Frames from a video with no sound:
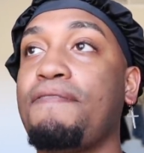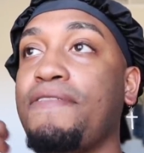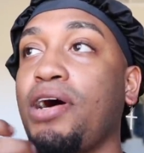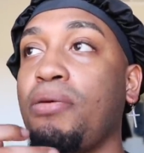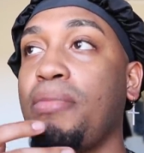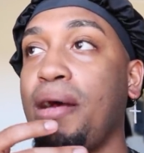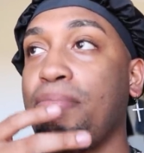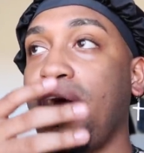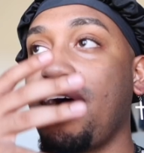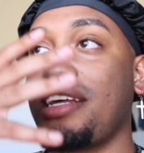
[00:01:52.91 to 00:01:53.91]
felt my
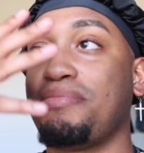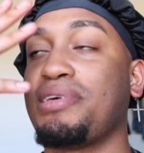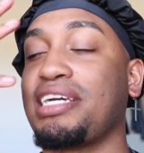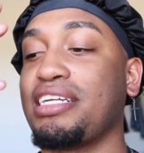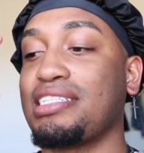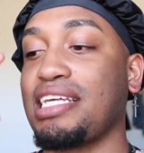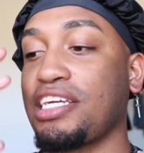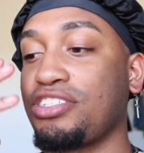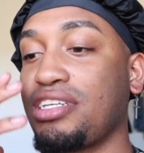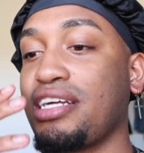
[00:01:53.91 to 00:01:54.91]
body begin to
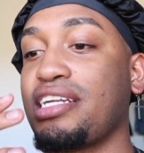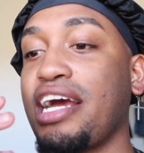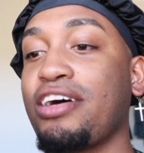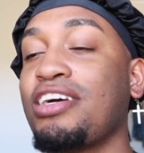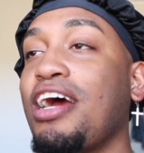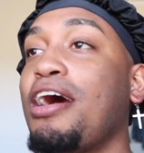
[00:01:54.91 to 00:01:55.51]
like shut down